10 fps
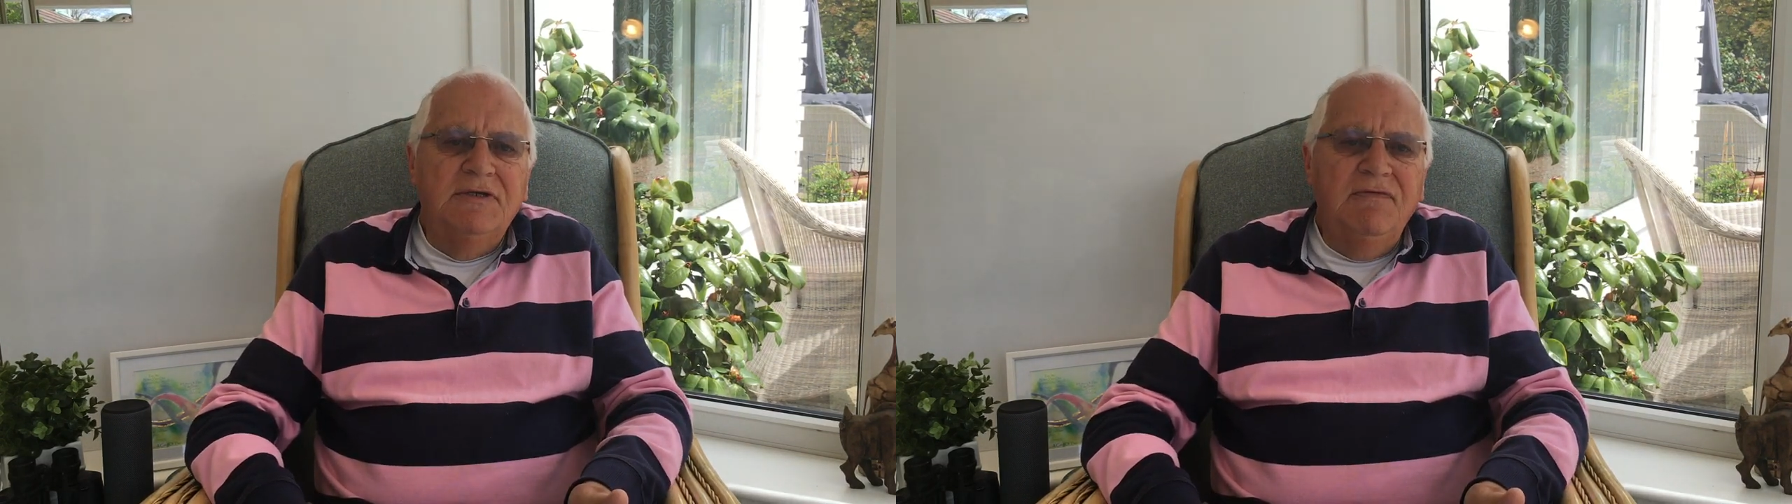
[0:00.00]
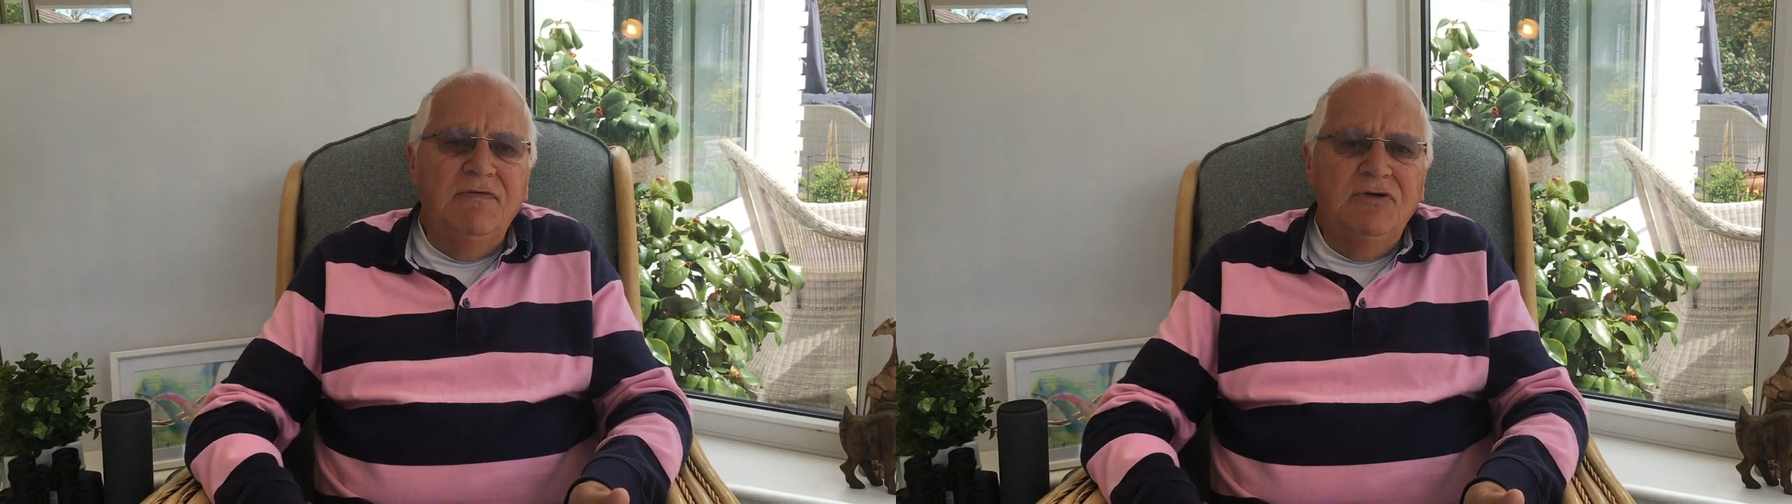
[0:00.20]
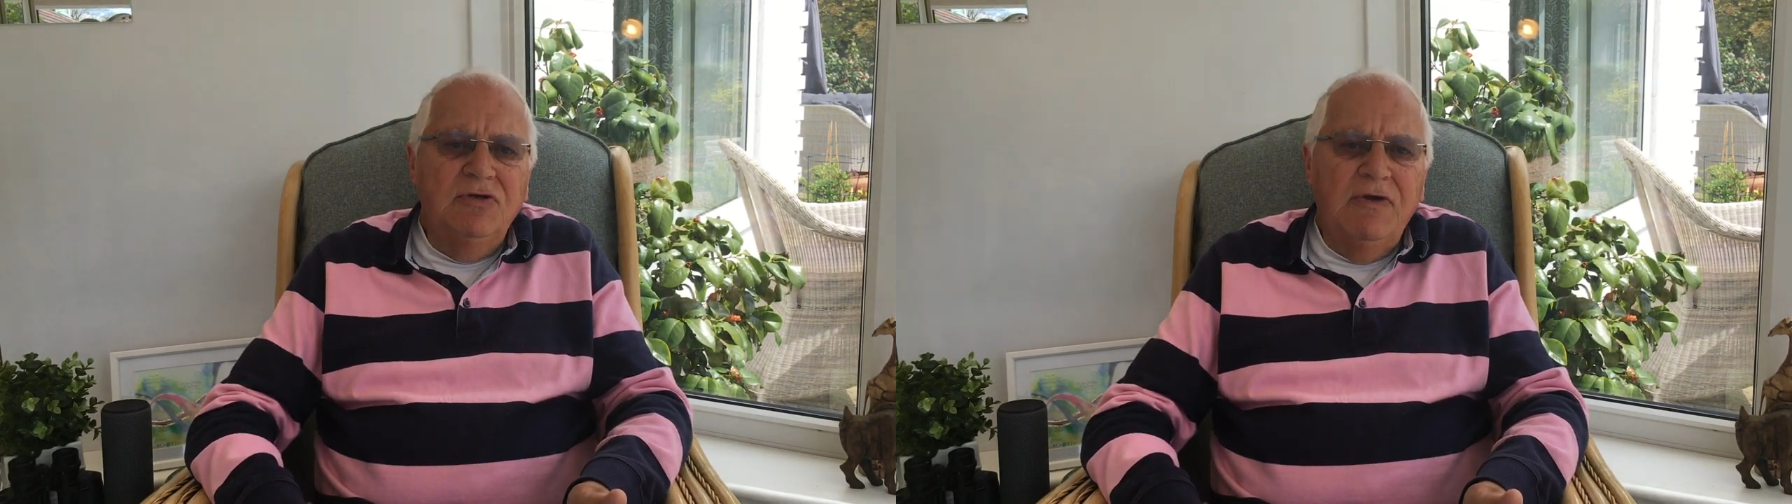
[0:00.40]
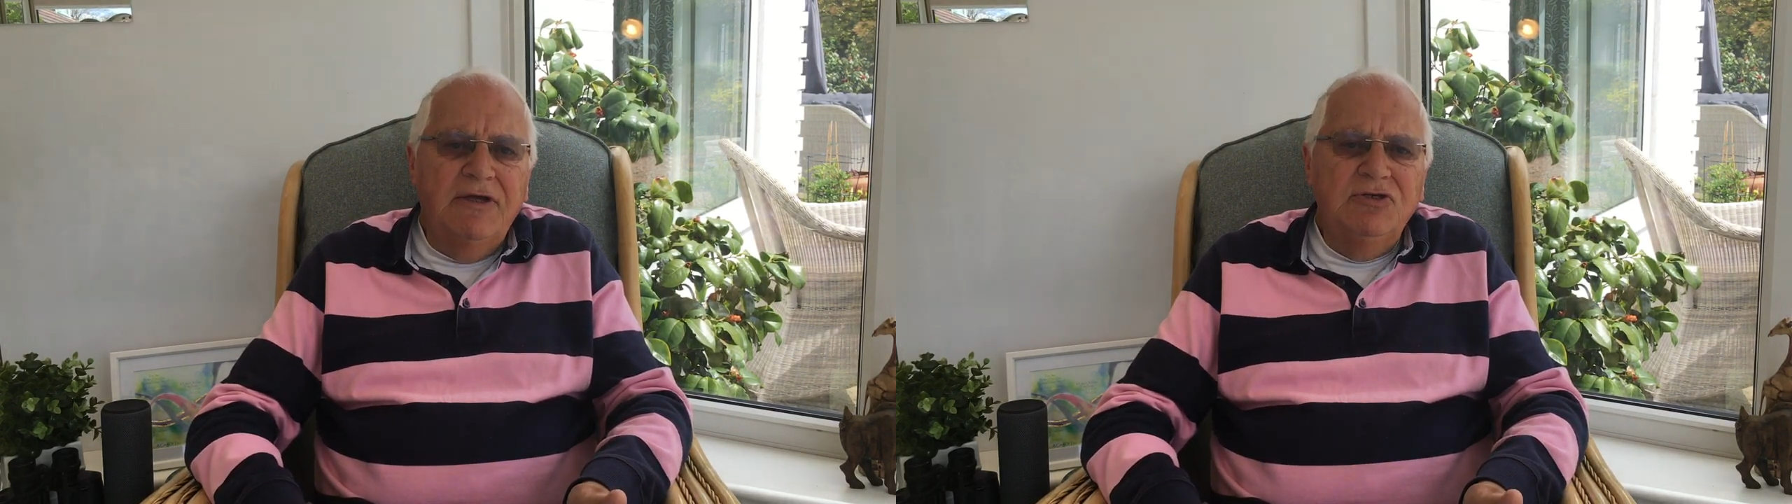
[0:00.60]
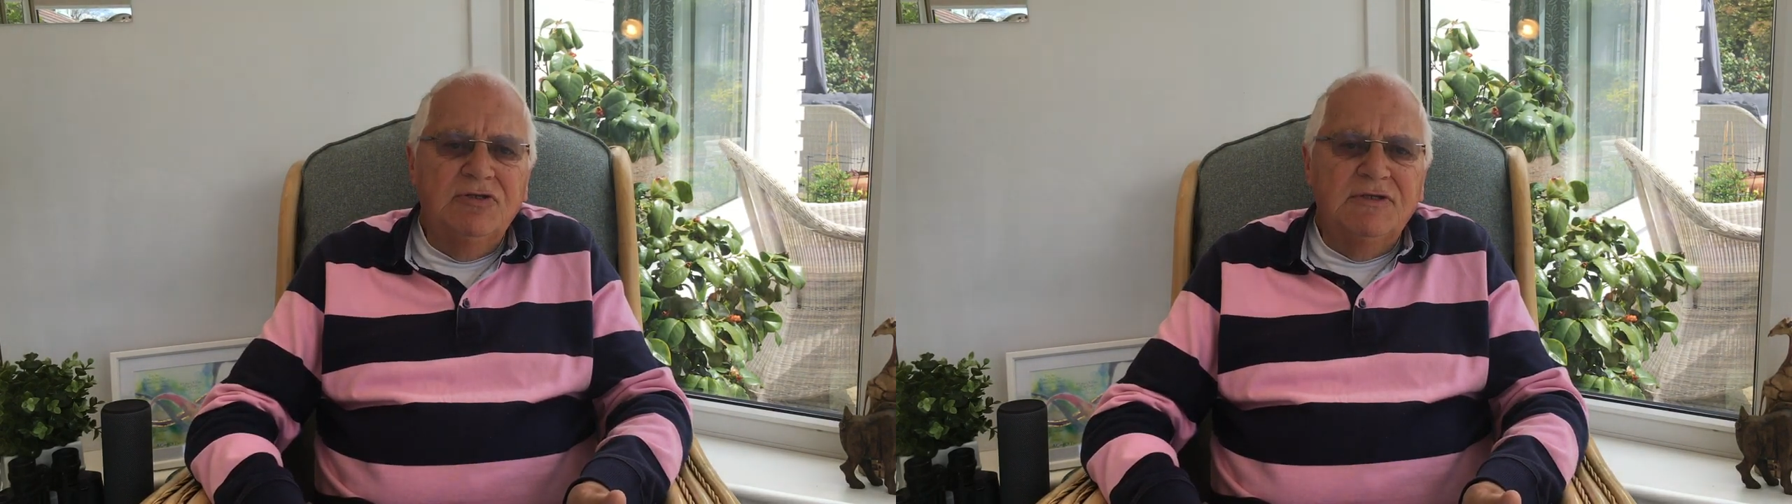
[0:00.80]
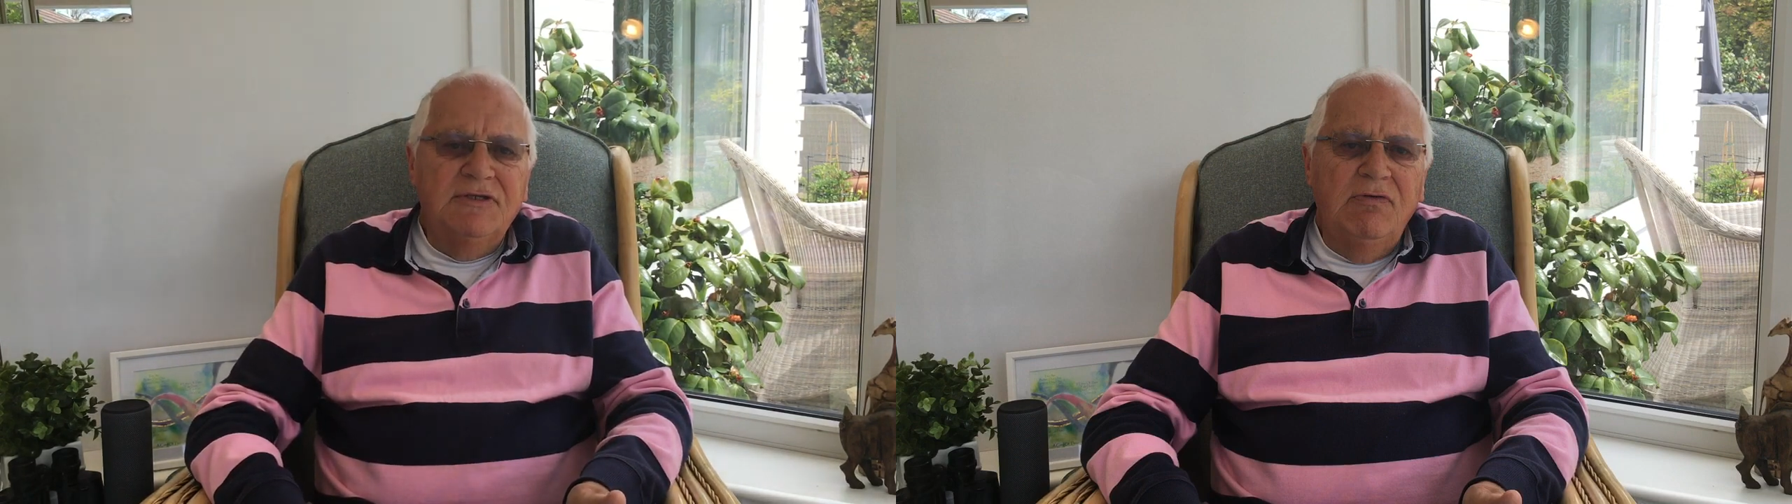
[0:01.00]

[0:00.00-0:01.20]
different directions.